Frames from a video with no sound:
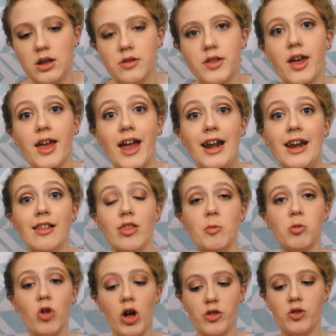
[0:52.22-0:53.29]
Take any
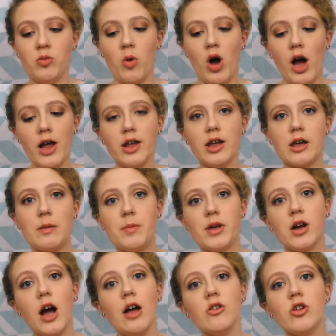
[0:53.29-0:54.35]
lip gloss you want. It can
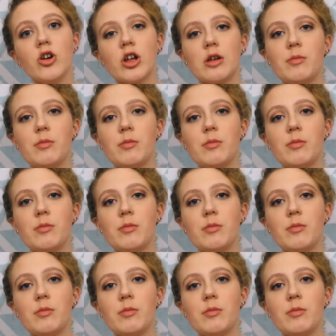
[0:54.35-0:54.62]
be colored,